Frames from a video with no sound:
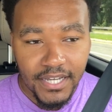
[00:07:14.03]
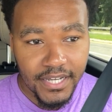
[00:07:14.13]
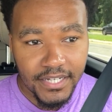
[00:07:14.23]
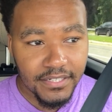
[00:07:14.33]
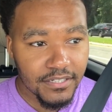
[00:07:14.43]

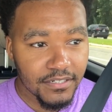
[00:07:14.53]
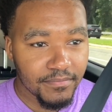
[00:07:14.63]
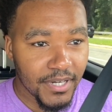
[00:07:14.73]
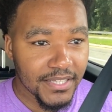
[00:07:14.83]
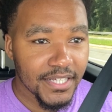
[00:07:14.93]
and
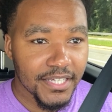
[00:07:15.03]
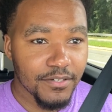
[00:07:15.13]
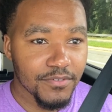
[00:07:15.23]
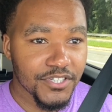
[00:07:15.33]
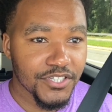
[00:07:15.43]
um, I think
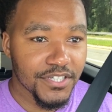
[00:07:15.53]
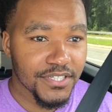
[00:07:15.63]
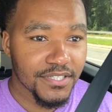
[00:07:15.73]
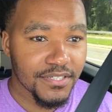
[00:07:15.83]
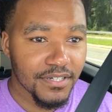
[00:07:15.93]
it was
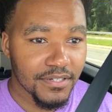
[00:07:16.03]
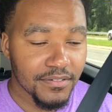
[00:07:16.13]
just